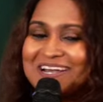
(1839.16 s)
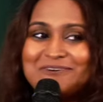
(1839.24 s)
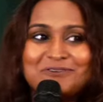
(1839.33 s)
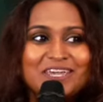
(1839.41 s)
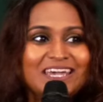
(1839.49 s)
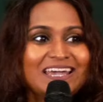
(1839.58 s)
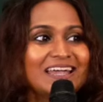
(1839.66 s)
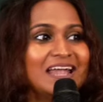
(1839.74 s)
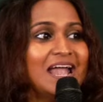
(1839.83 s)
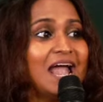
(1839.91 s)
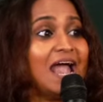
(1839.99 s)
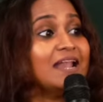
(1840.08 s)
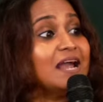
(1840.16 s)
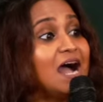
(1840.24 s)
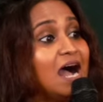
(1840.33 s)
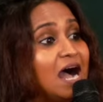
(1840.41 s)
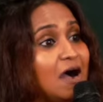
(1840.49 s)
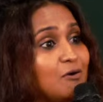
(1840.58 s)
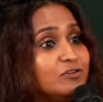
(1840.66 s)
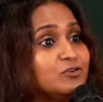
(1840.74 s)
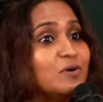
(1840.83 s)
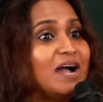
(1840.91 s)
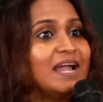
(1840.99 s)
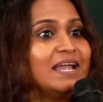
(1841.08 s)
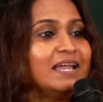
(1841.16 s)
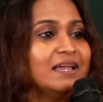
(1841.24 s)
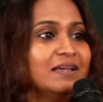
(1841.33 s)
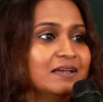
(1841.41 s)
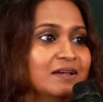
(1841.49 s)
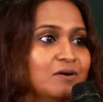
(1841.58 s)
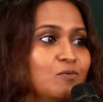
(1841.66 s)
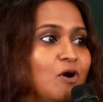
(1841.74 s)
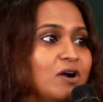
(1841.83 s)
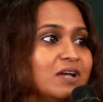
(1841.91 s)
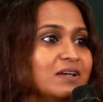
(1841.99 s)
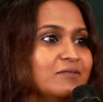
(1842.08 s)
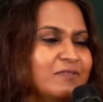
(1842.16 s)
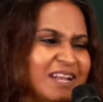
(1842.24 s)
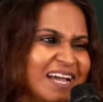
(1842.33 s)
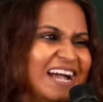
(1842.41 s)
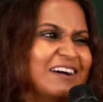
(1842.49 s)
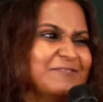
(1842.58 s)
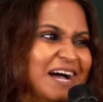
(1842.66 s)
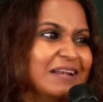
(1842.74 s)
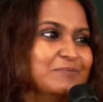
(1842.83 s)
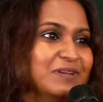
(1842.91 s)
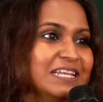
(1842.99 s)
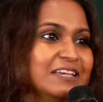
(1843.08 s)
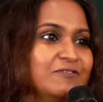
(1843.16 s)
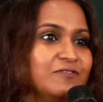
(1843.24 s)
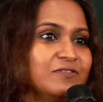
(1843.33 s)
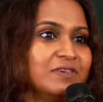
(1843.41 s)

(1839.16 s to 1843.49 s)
Okay? And how do I walk when I have unbelief?